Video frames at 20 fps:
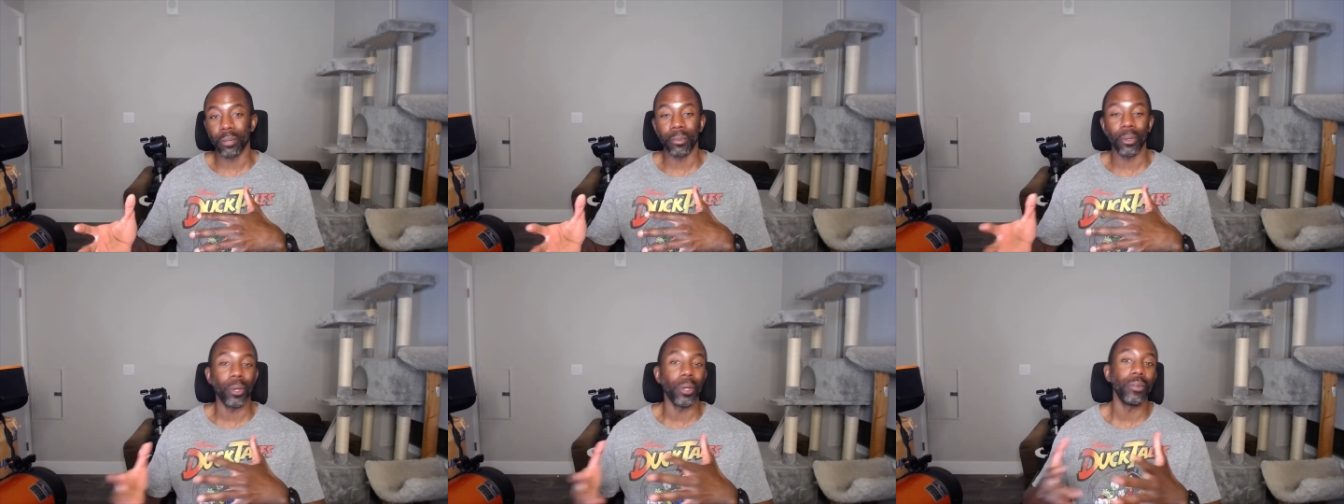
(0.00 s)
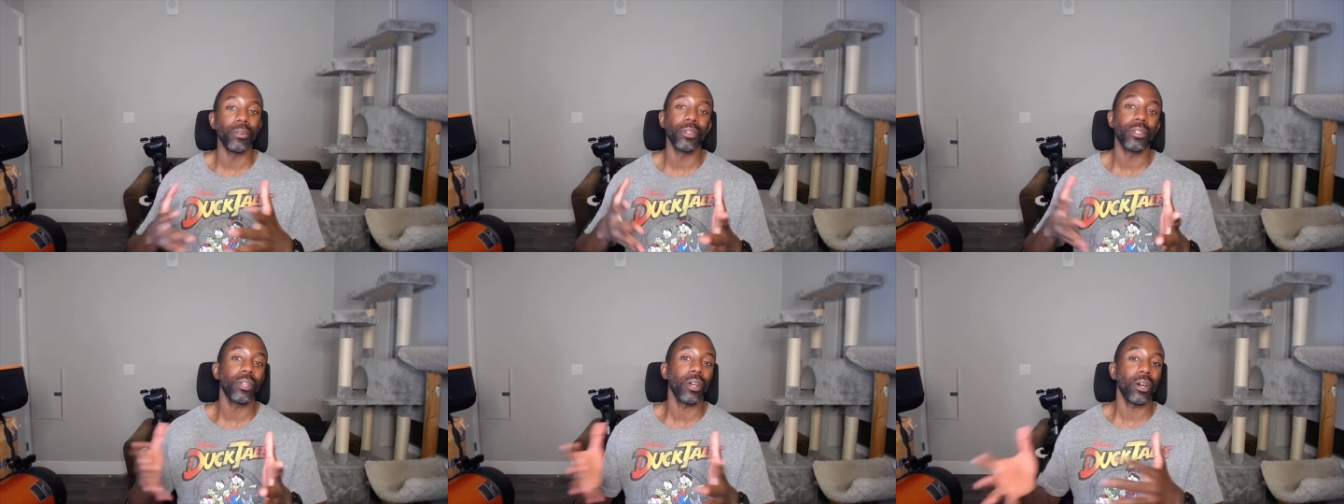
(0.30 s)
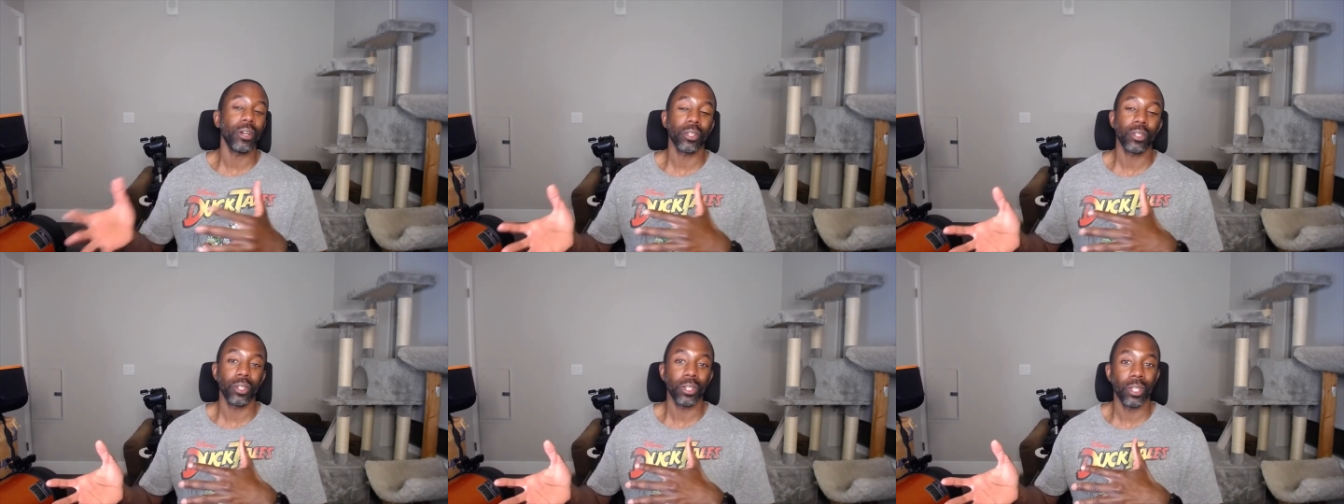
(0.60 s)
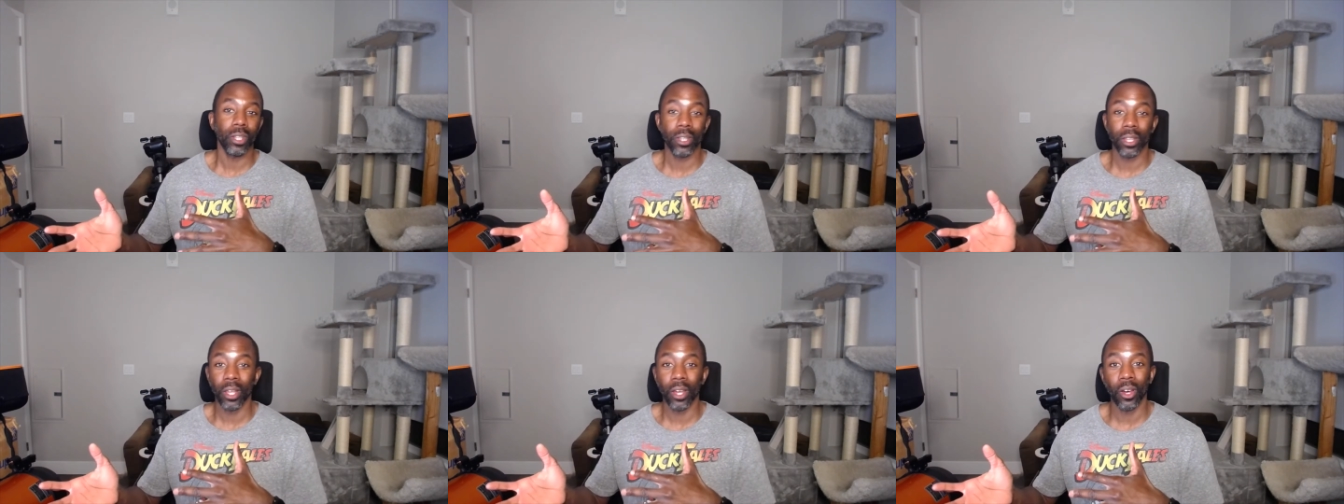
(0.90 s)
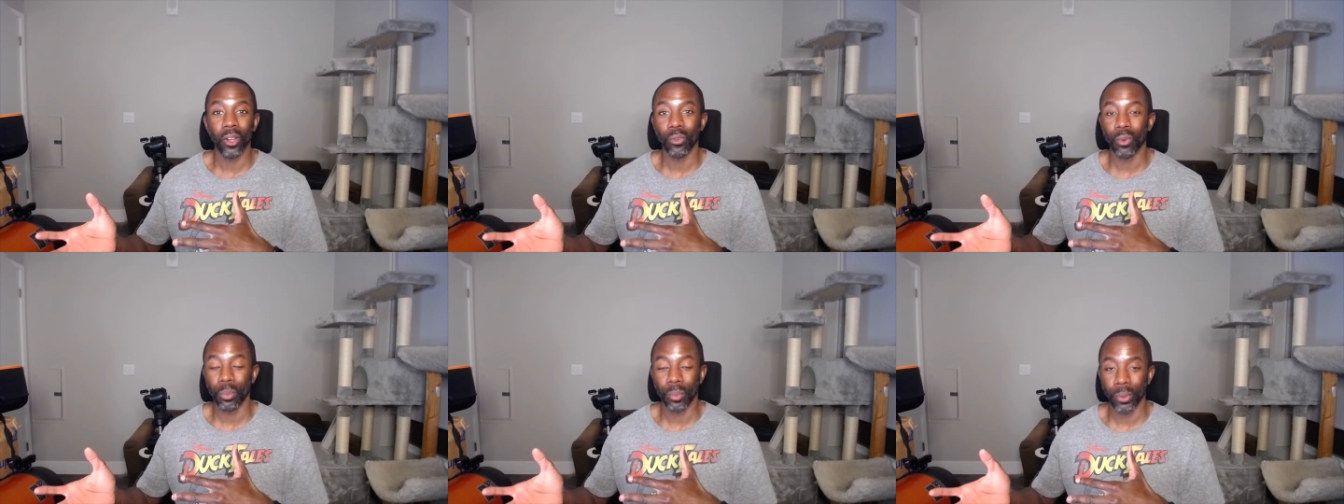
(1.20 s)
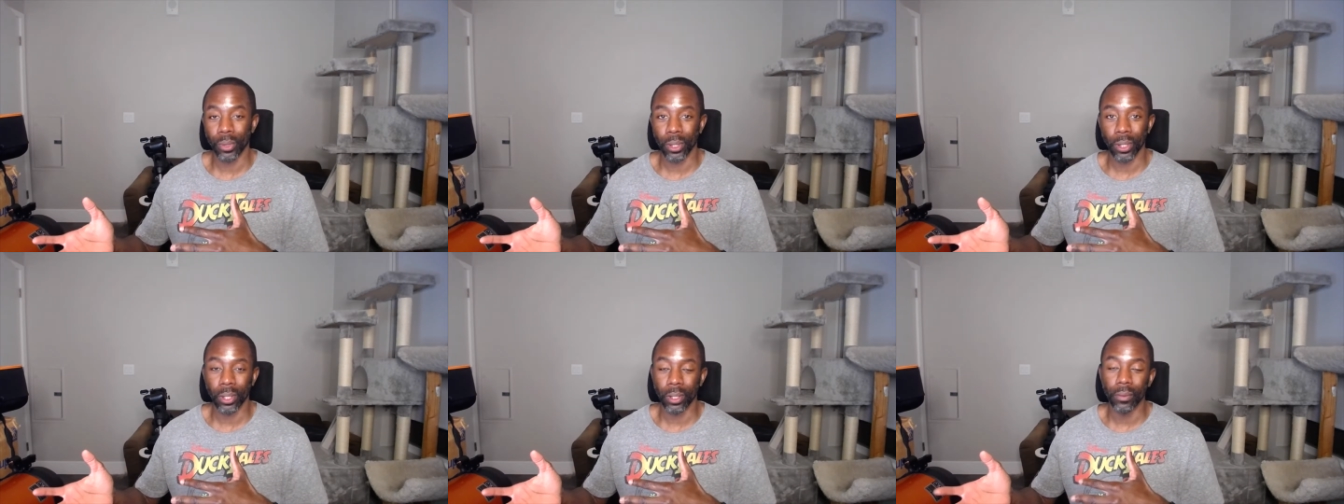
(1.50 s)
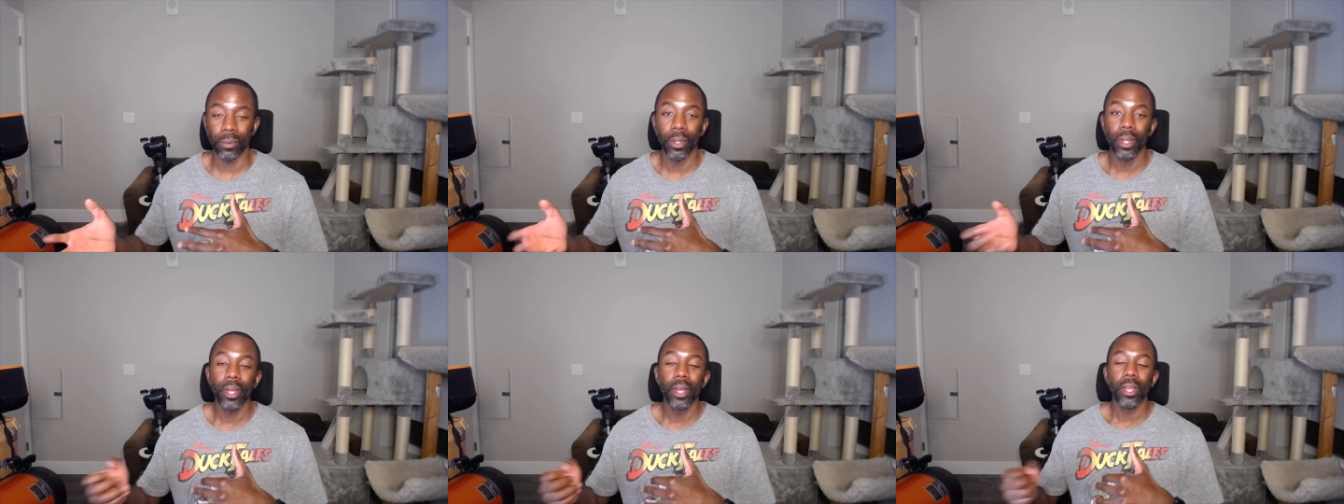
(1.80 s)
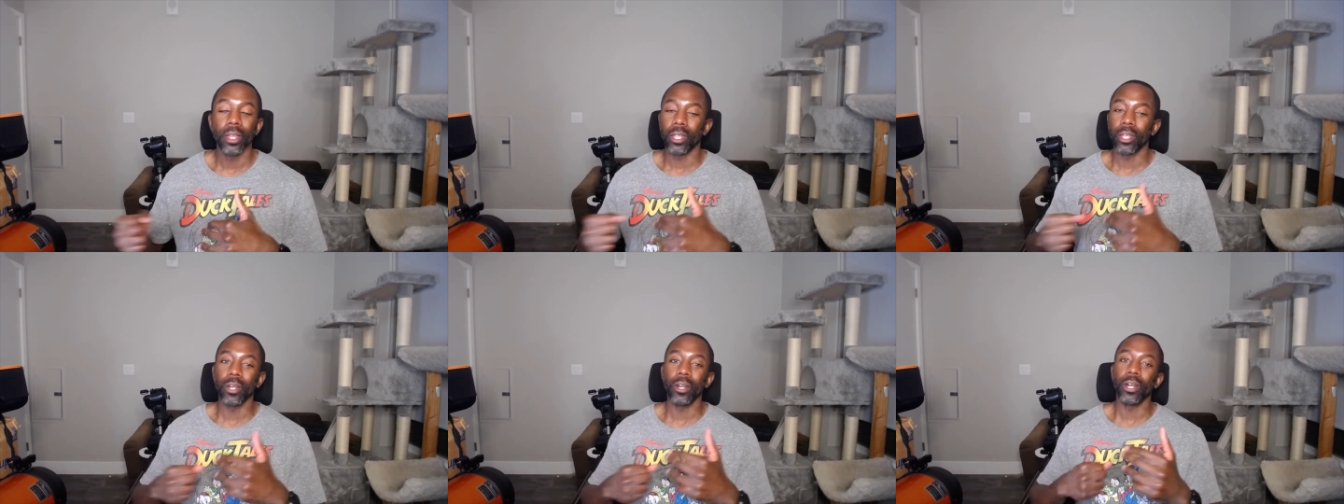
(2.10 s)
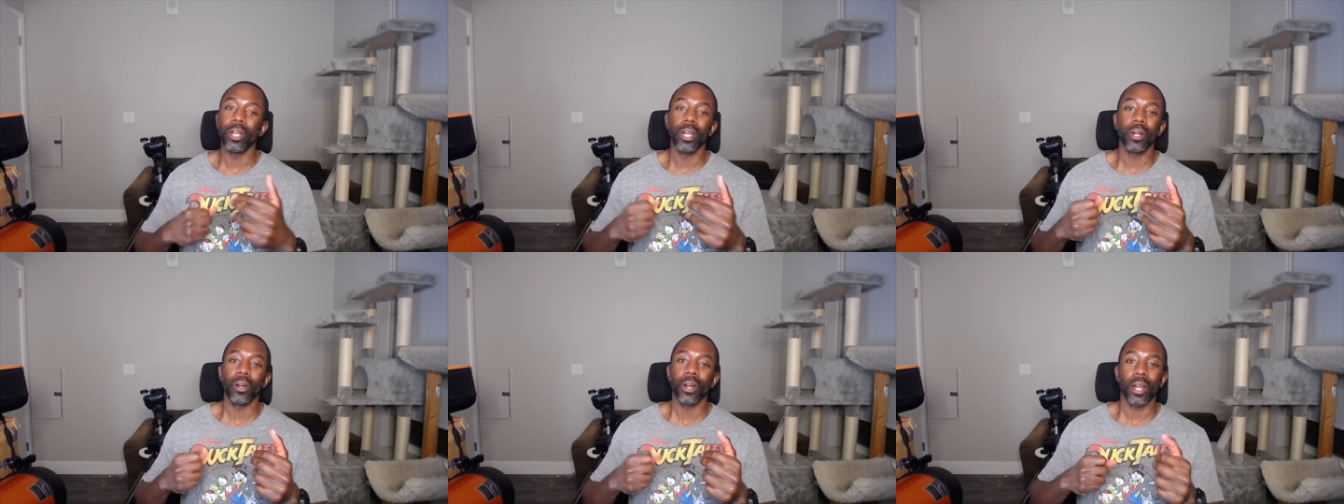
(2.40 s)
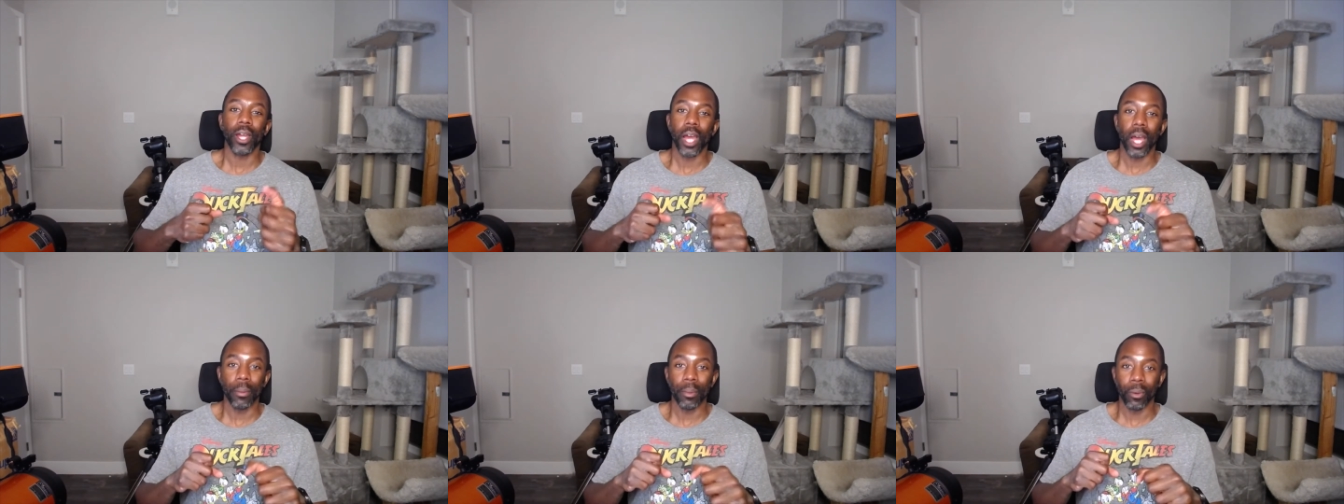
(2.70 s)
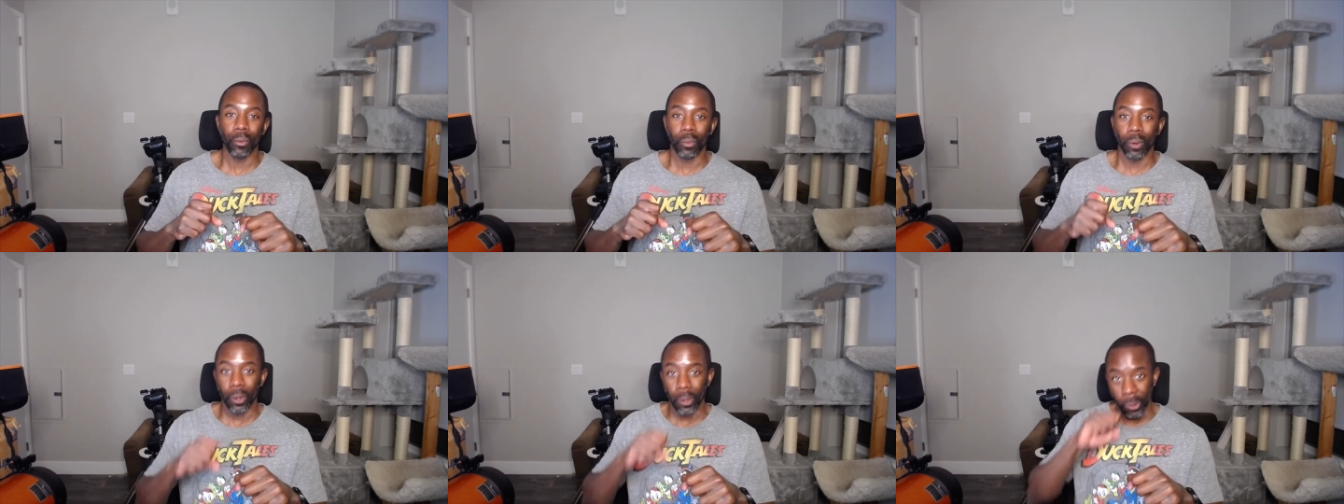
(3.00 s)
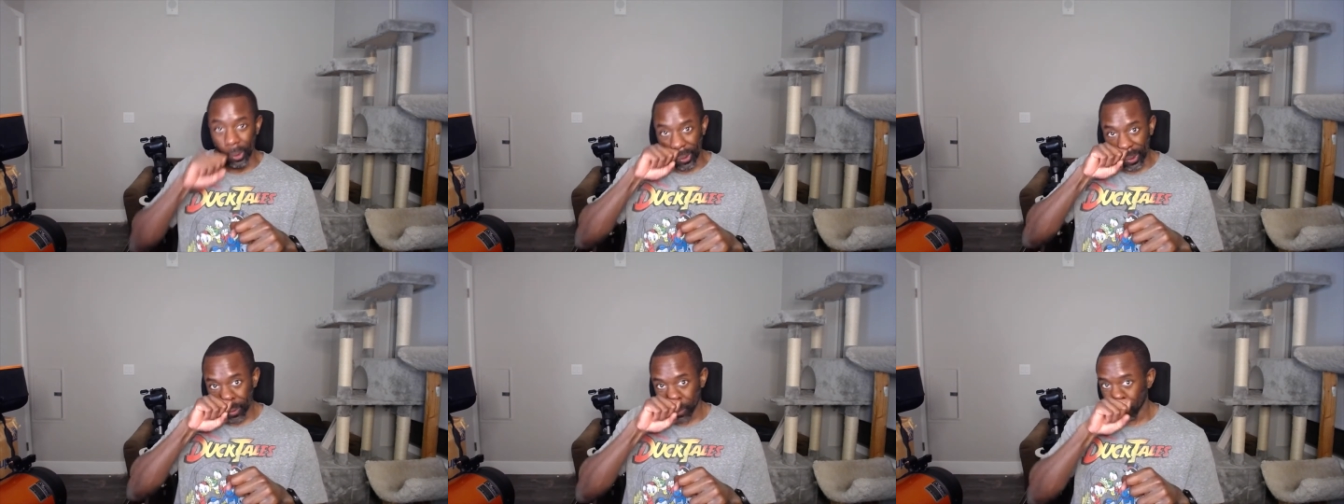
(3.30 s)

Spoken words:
or even talk to the sales representative, you'll hear a common word: